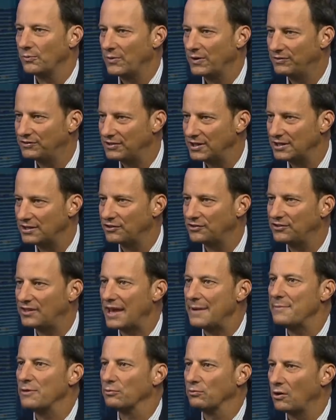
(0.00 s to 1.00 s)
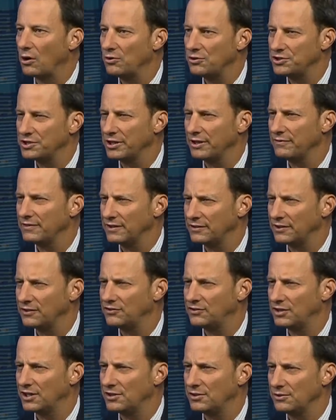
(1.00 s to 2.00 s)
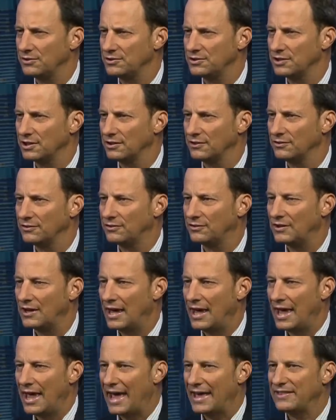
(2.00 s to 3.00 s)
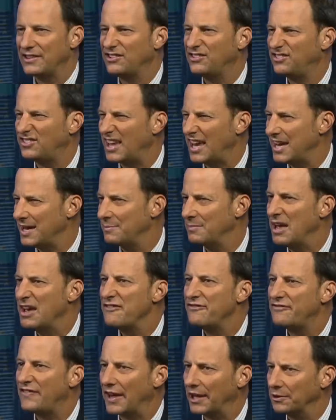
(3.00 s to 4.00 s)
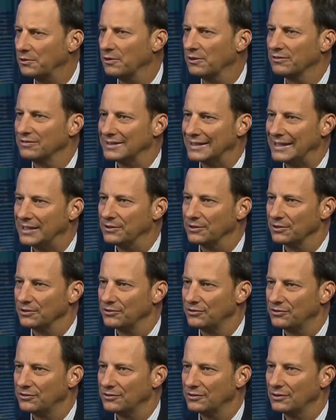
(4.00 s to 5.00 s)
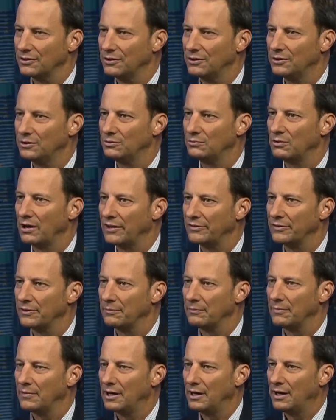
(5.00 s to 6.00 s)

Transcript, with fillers: We've seen the same erosion of these institutions and the same failure of leaders who run them